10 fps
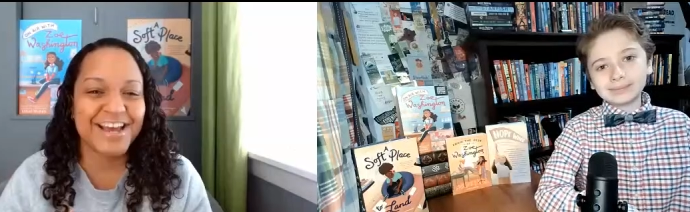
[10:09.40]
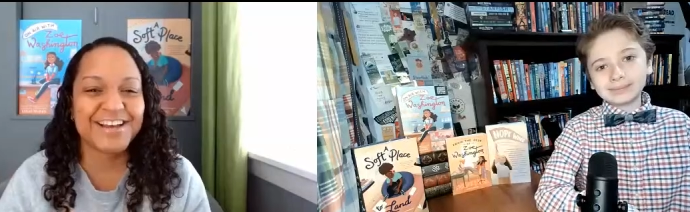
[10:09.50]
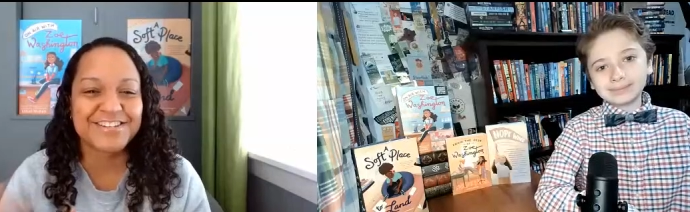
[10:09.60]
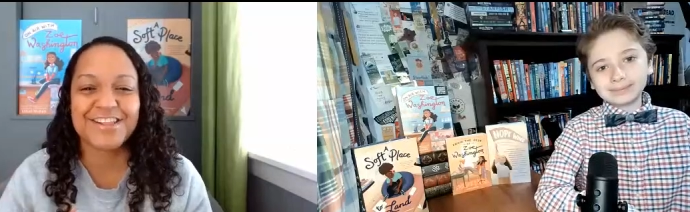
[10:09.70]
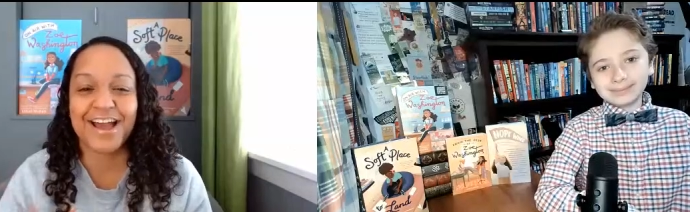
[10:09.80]

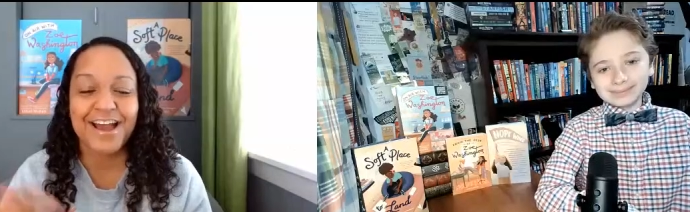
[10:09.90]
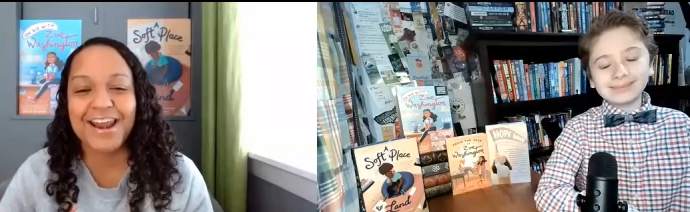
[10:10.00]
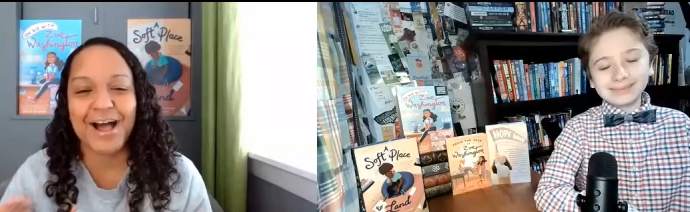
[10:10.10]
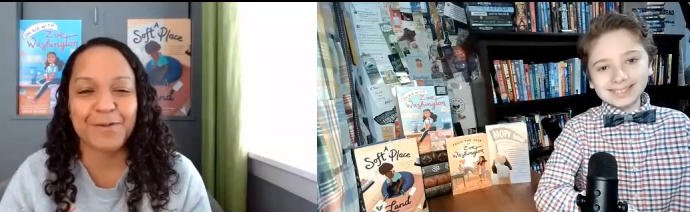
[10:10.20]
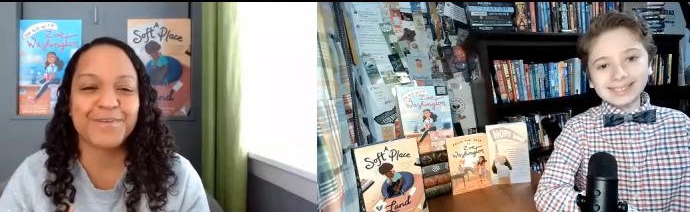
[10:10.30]
Speaker 1: so that kind
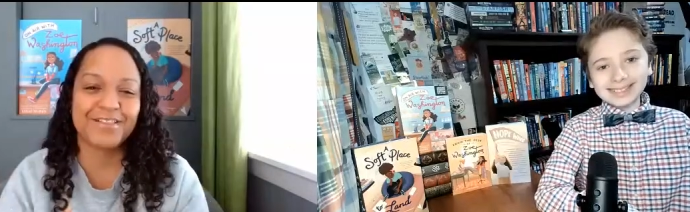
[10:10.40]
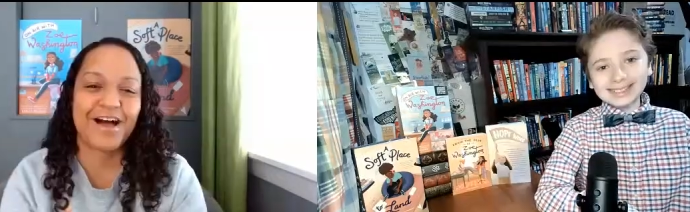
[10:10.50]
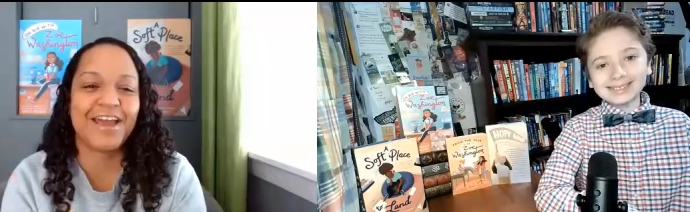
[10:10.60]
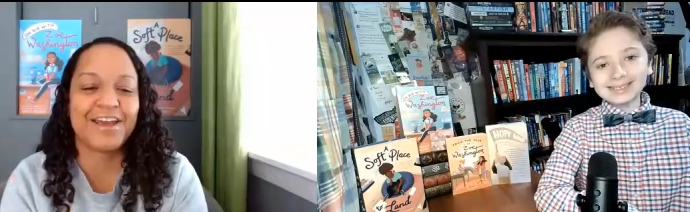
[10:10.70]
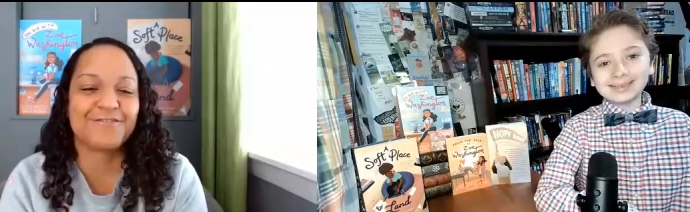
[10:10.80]
of helped me a
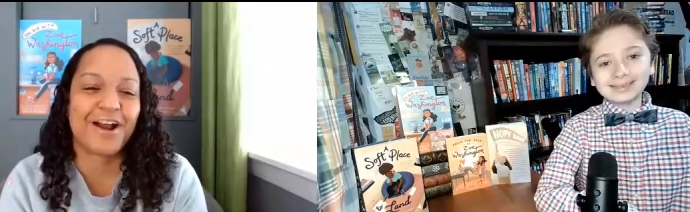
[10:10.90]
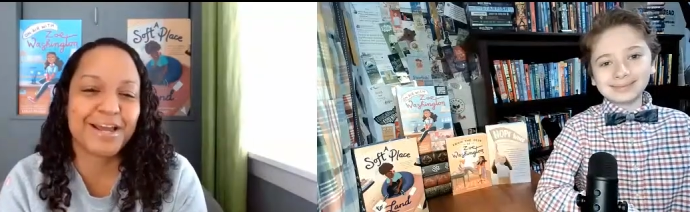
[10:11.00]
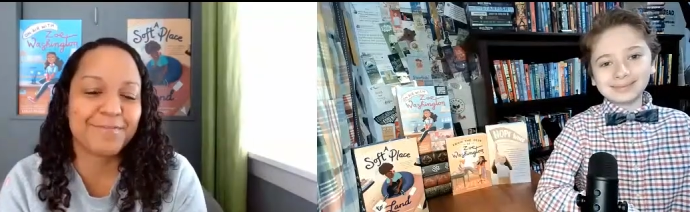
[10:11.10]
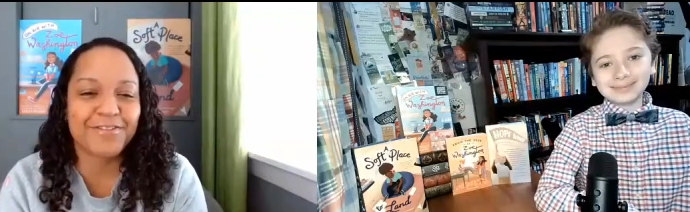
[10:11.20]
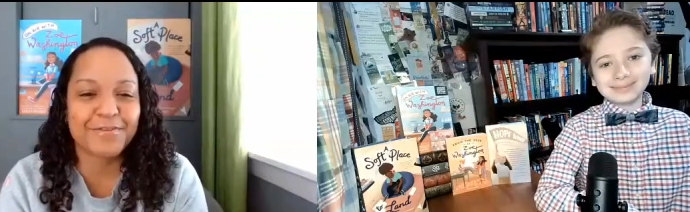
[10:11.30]
lot in
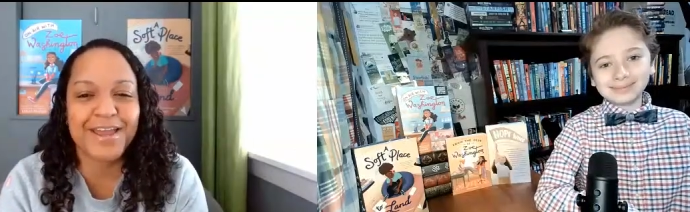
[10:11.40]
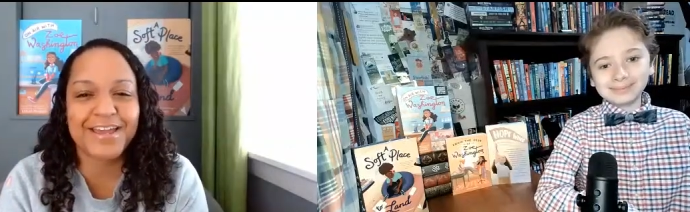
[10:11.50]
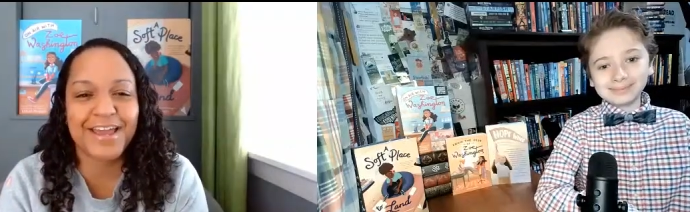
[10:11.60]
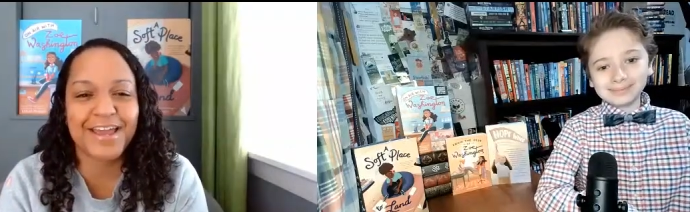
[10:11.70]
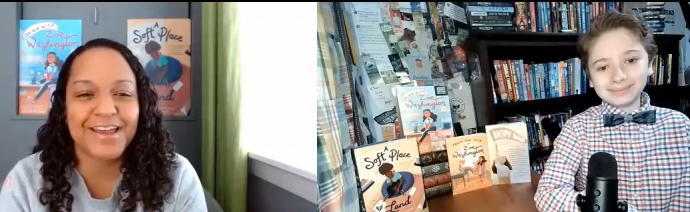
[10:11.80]
writing about the
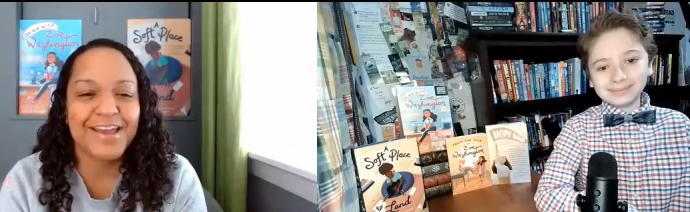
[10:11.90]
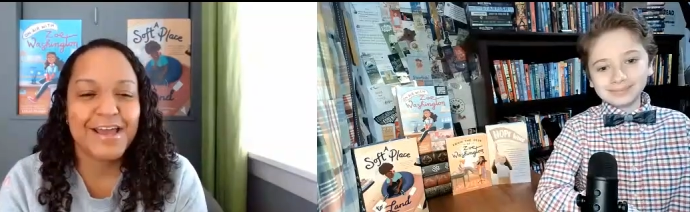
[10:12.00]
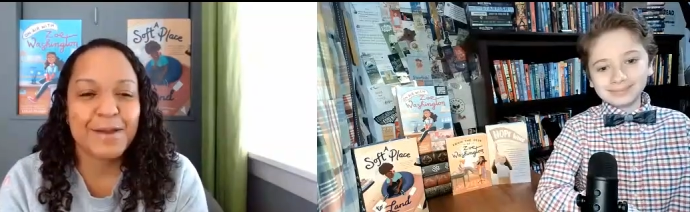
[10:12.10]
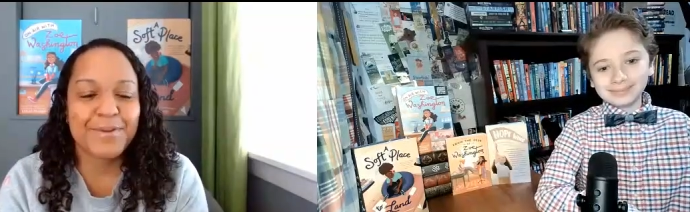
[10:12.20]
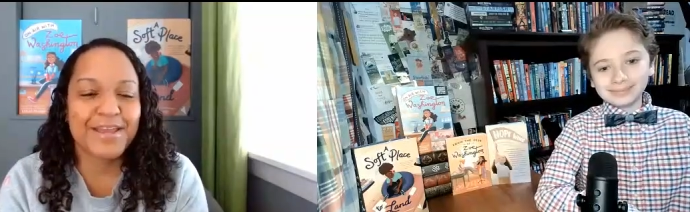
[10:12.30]
baking.
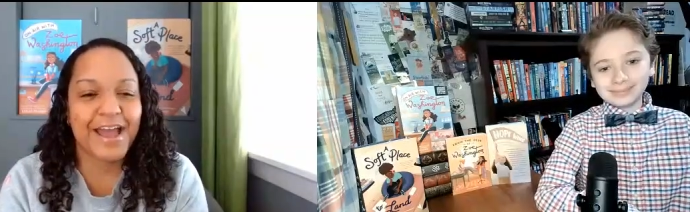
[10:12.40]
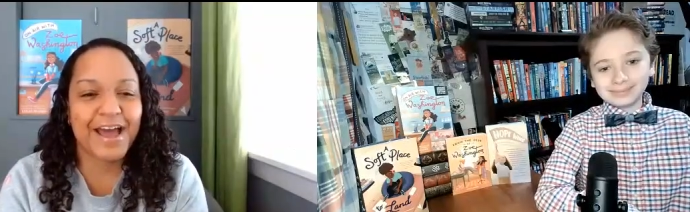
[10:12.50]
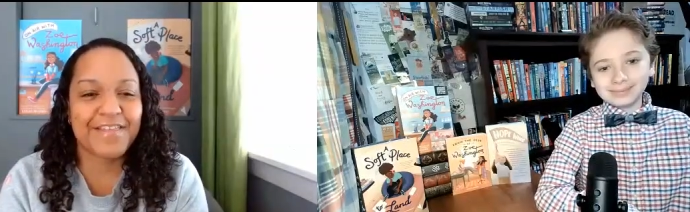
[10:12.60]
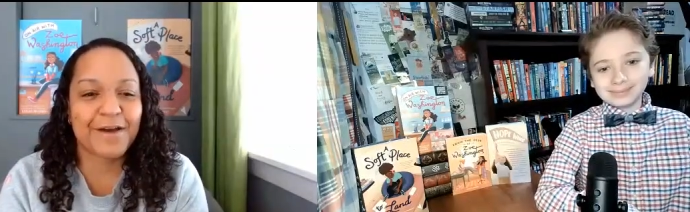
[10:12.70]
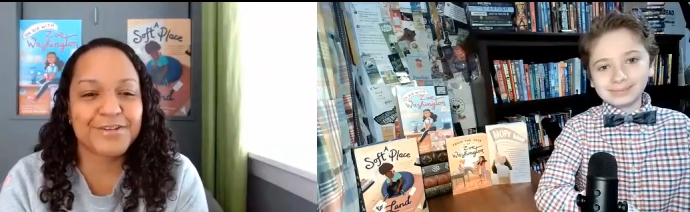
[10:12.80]
But
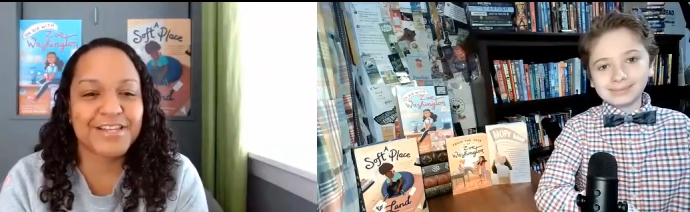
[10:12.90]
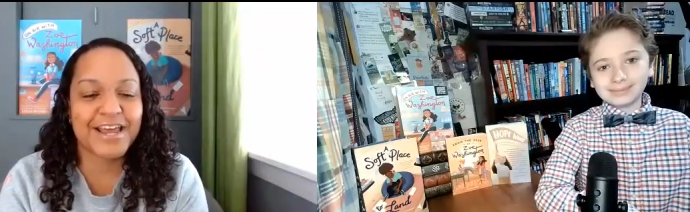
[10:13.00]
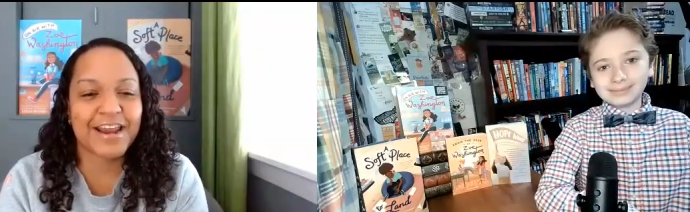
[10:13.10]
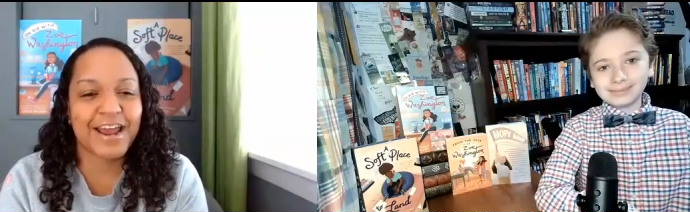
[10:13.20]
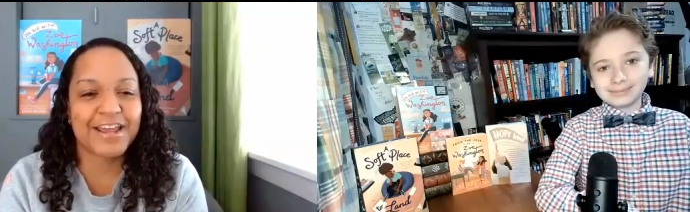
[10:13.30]
yeah, that was,
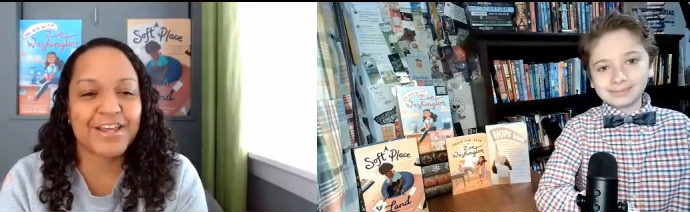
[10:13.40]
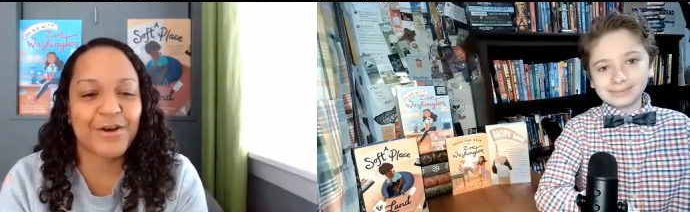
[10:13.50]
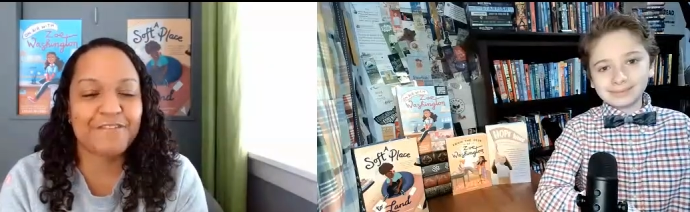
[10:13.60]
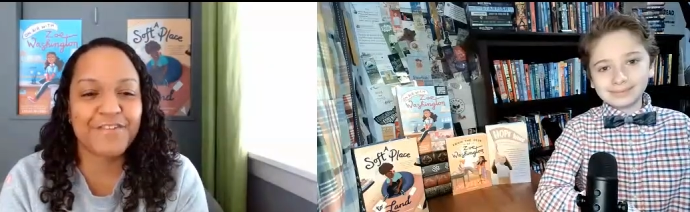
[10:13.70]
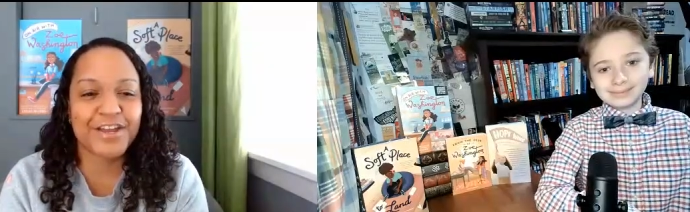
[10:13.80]
and I, you know,
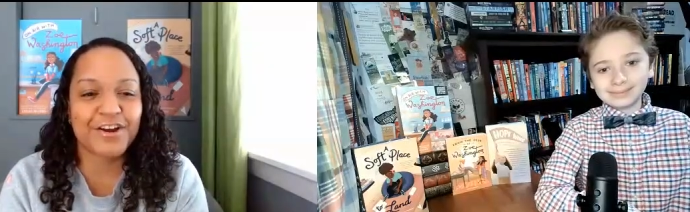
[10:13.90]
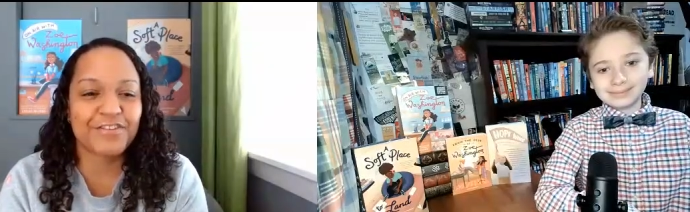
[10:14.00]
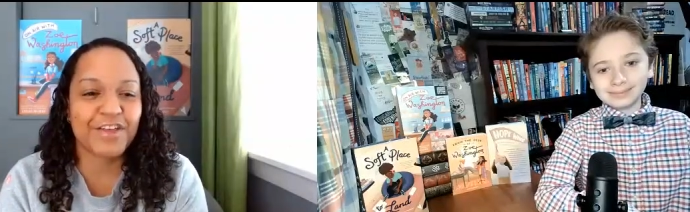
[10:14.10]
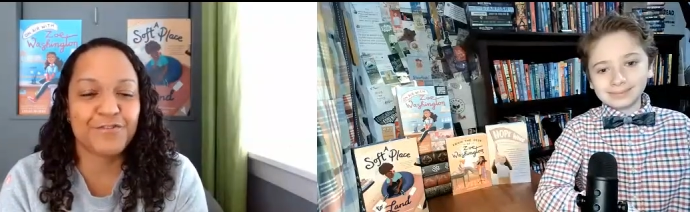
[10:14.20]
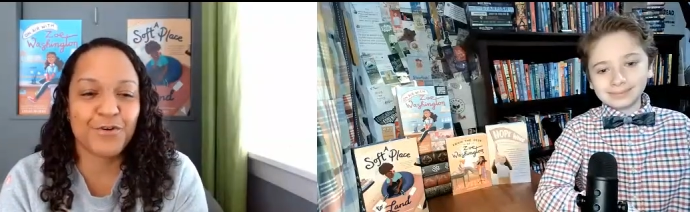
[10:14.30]
I figured
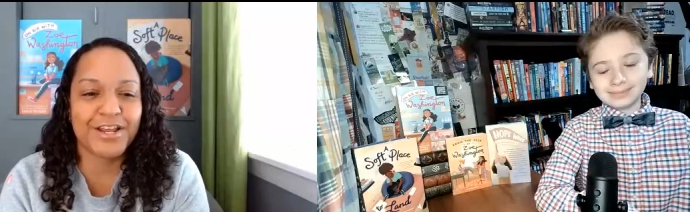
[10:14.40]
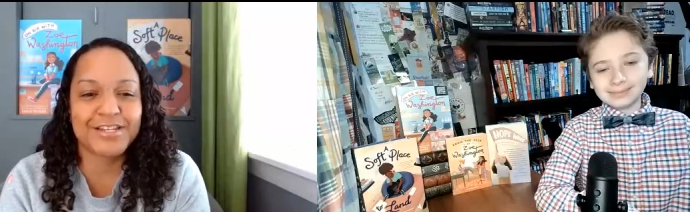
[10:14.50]
like food